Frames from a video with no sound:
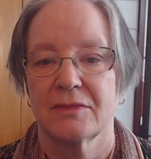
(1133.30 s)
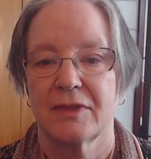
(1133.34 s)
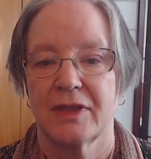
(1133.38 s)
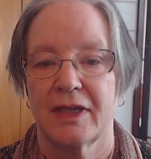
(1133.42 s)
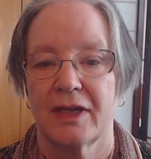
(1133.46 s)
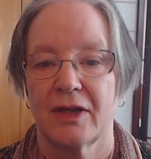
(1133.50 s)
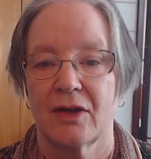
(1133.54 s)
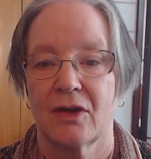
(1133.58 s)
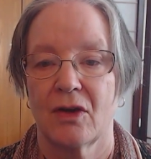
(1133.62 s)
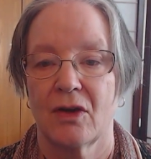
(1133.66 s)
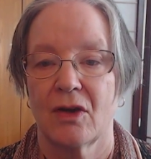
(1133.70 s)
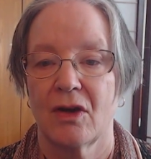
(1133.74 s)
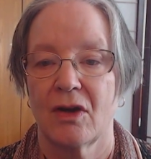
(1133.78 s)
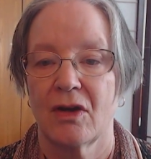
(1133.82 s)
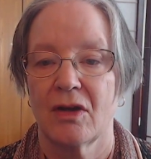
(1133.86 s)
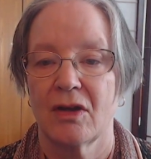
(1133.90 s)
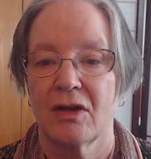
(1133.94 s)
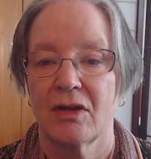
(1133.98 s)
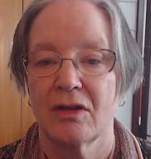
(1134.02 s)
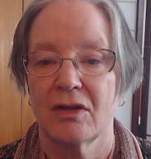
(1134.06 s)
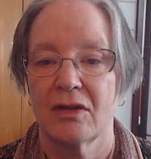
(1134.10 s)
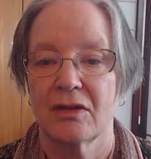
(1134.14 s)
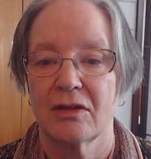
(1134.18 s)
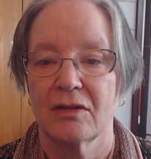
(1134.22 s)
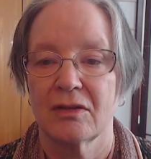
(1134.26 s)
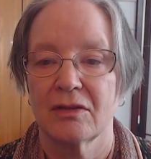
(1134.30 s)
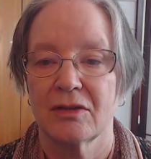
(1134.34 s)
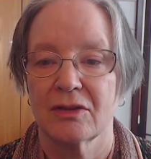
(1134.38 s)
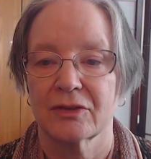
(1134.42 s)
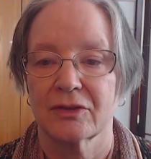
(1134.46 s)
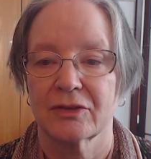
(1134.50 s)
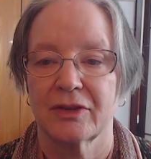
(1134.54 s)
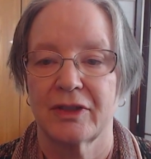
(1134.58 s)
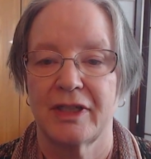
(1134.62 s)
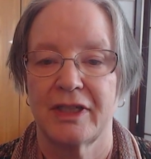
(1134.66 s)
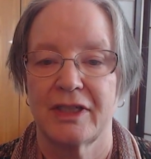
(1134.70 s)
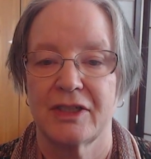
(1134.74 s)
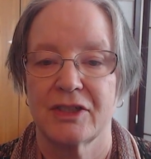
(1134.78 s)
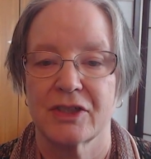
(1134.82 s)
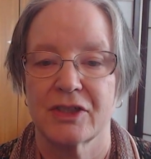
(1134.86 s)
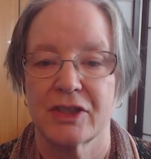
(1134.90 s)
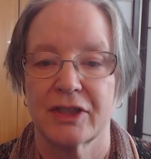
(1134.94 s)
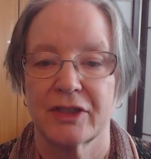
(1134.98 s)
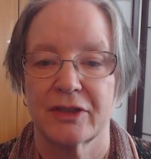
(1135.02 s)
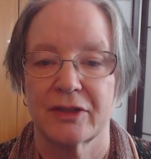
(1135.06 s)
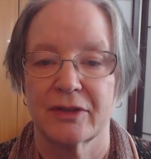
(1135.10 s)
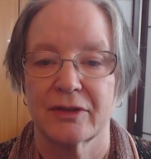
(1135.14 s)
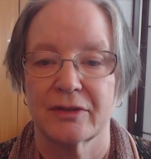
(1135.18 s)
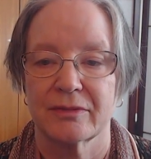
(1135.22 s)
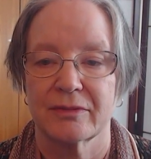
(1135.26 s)
They all looked at each
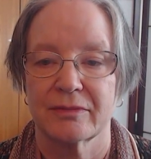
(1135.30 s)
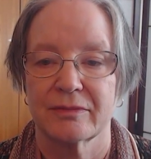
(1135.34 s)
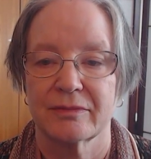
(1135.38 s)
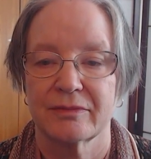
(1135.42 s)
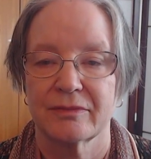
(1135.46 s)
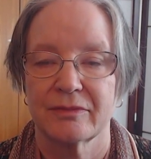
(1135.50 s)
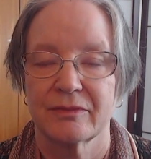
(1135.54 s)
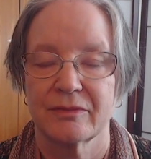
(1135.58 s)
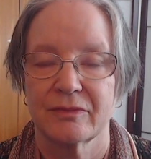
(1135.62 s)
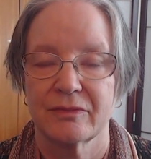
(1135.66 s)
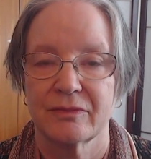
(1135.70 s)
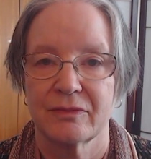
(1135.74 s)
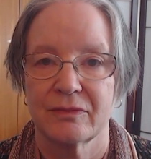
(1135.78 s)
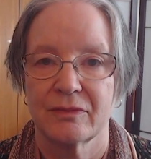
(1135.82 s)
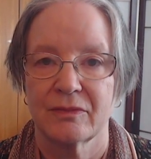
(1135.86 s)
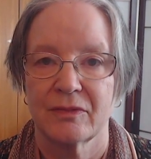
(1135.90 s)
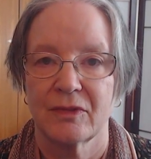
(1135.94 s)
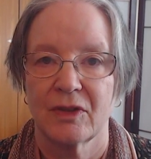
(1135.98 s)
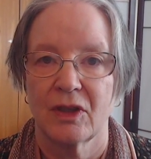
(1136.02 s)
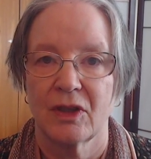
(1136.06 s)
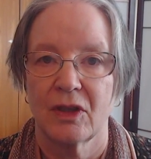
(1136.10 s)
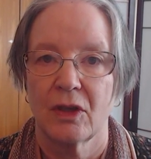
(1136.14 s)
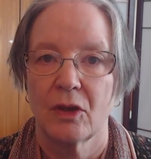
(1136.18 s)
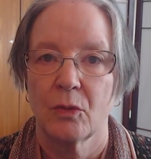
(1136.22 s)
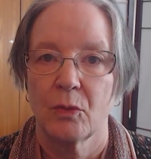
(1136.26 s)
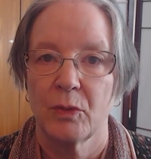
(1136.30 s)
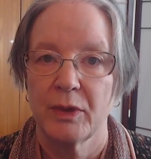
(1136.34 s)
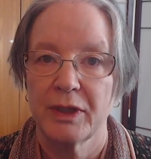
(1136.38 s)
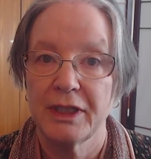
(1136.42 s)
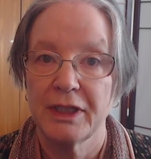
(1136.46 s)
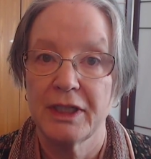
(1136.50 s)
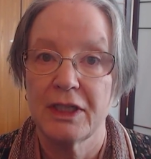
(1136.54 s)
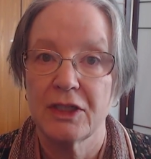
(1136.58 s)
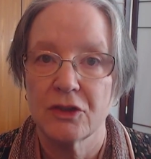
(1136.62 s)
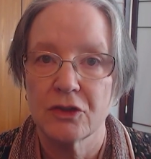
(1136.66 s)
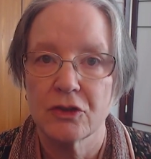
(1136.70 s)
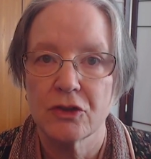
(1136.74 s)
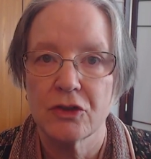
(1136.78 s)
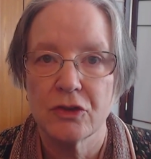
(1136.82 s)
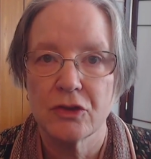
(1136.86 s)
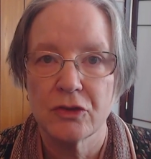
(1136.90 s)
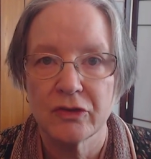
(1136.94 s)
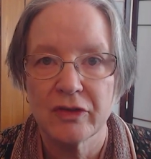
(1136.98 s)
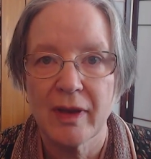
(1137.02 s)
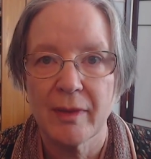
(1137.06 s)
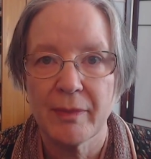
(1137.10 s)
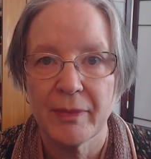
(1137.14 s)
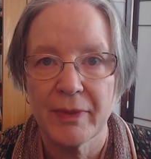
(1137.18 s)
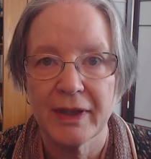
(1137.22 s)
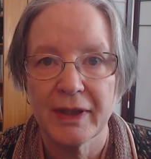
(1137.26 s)
other. "We need to do
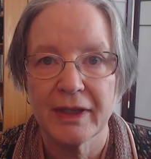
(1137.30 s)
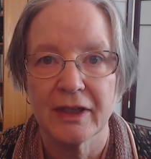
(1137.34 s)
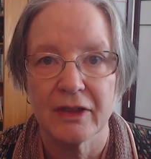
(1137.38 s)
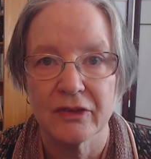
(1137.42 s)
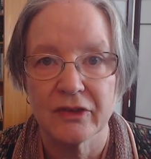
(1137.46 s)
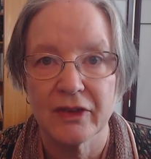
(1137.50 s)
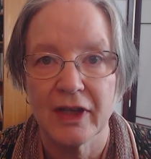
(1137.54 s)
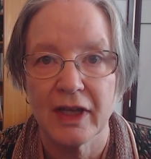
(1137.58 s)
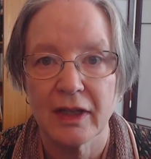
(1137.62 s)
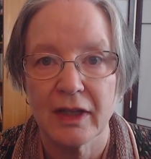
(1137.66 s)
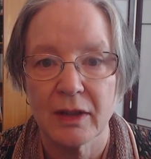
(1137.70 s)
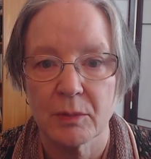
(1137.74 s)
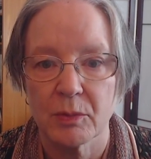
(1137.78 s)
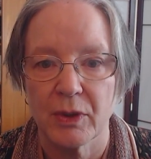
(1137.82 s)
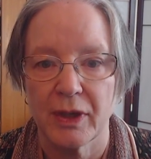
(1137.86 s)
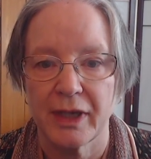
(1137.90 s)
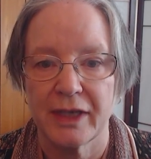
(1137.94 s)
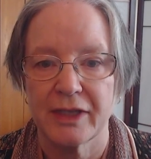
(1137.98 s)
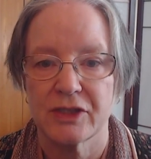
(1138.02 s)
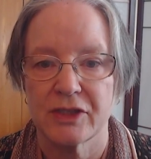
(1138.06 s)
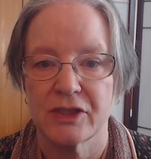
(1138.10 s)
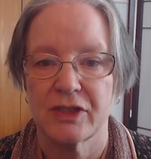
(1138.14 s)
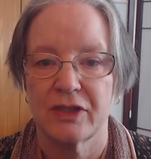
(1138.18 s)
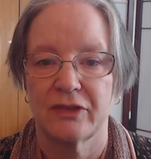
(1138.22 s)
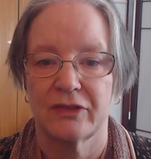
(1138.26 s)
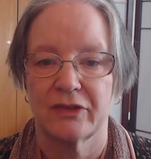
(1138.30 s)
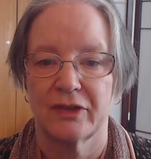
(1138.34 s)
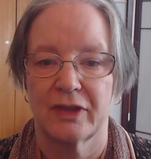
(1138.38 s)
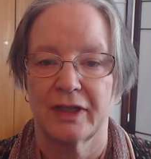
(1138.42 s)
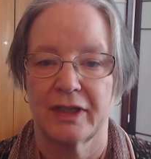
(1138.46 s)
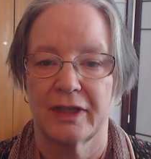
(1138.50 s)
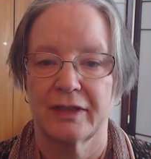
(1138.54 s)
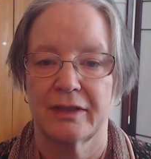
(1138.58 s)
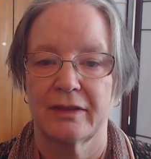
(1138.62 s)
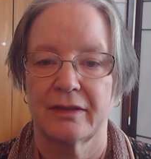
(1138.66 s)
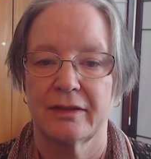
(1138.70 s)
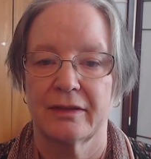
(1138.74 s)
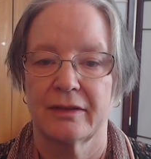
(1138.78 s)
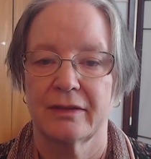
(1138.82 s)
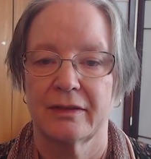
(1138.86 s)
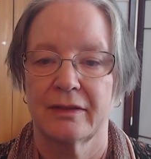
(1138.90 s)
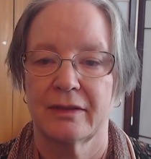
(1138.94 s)
something to celebrate," she said.